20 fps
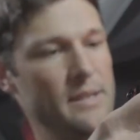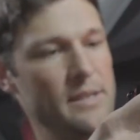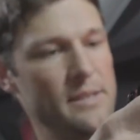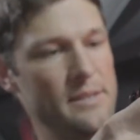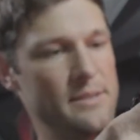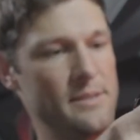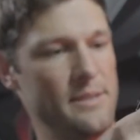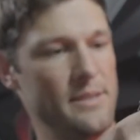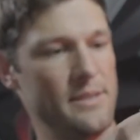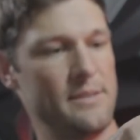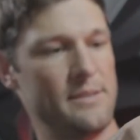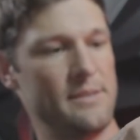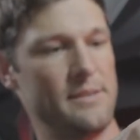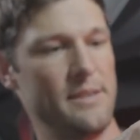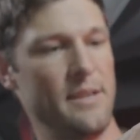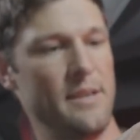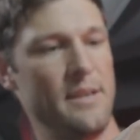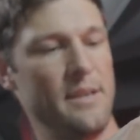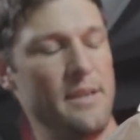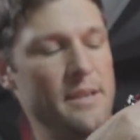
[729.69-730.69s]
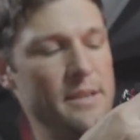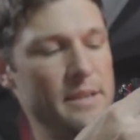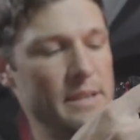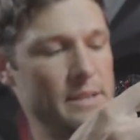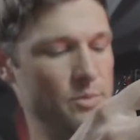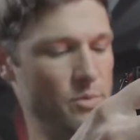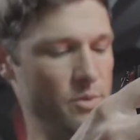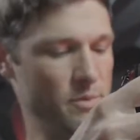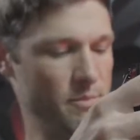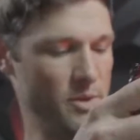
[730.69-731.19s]
since
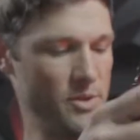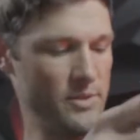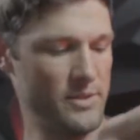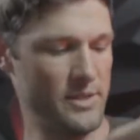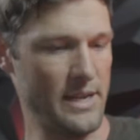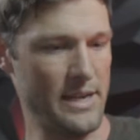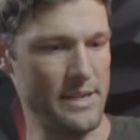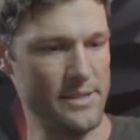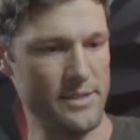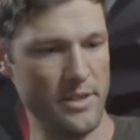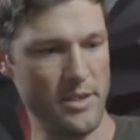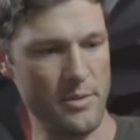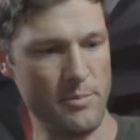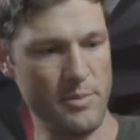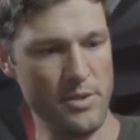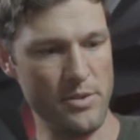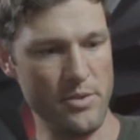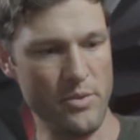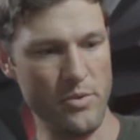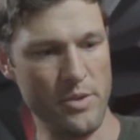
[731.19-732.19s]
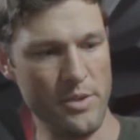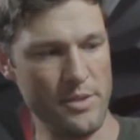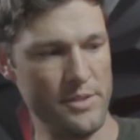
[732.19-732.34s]
that's what most guys are going to be doing.